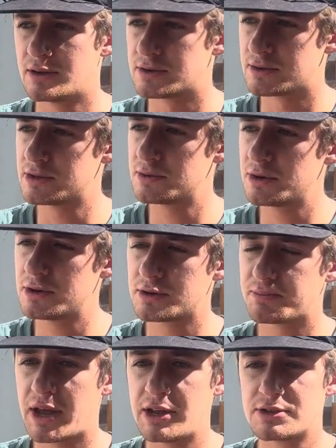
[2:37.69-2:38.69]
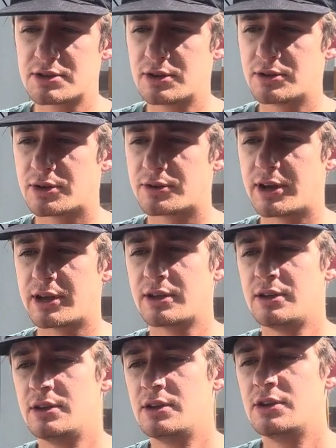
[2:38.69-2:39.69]
So this is what your page is going to look like.
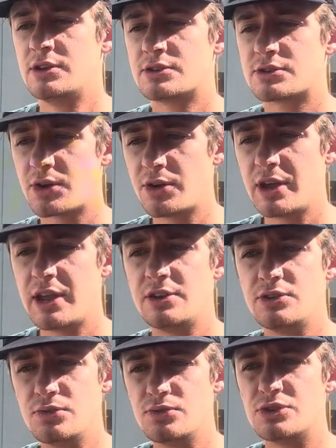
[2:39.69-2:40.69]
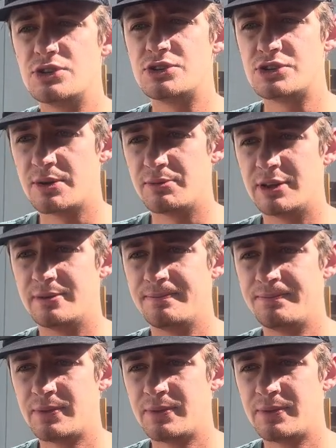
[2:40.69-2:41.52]
Start a new shipment.